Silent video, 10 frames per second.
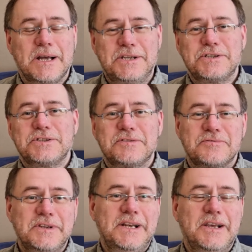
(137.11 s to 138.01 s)
but you should
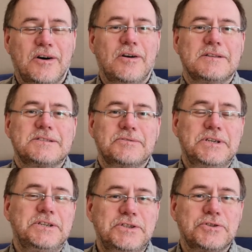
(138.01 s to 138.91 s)
really also
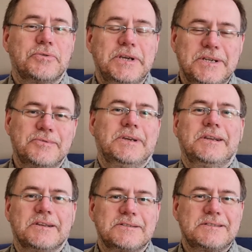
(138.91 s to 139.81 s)
enjoy
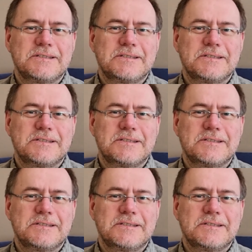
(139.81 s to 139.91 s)
doing this.